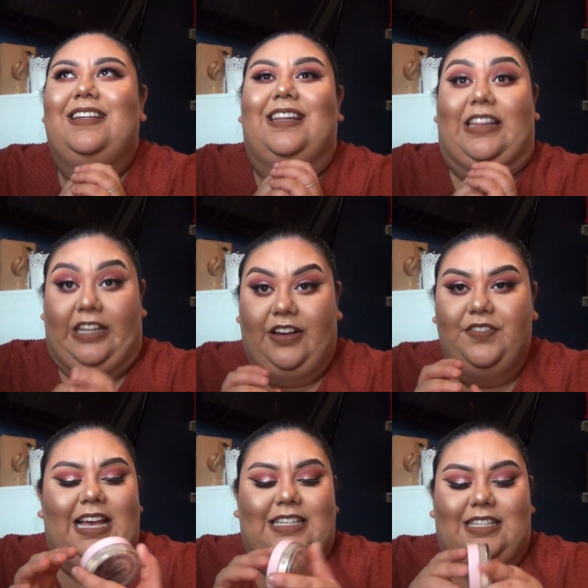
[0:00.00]

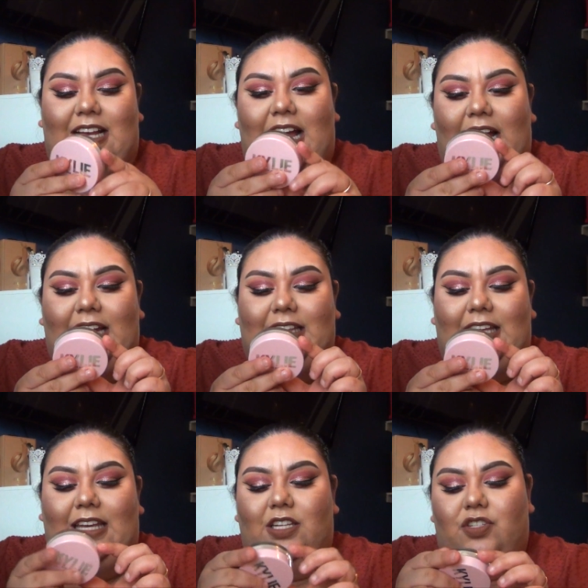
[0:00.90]
love is the
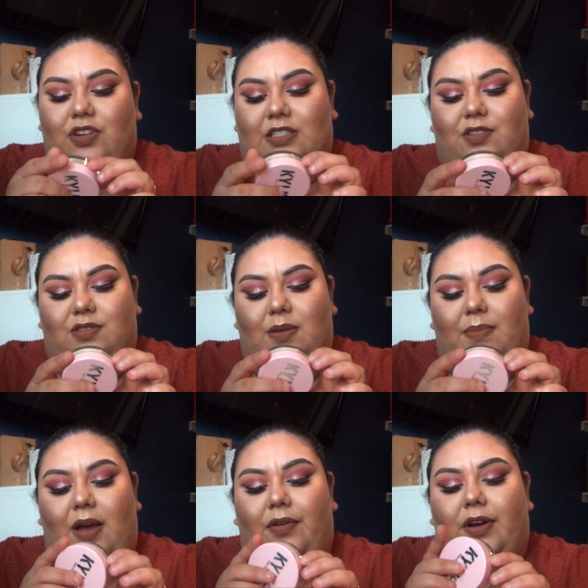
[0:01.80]
Kylie Translucent
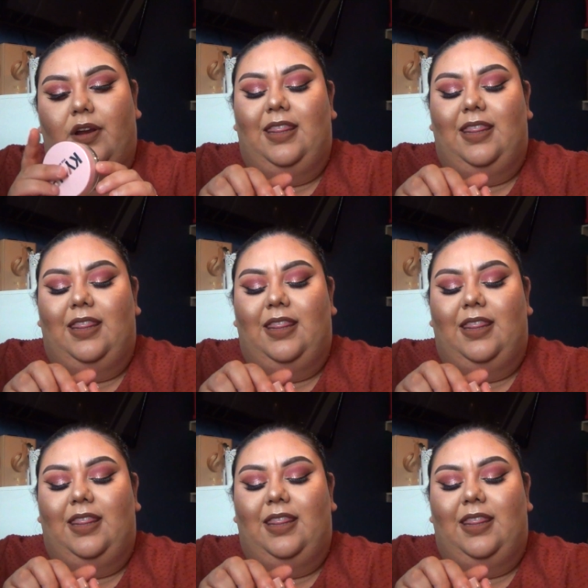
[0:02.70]
Powder.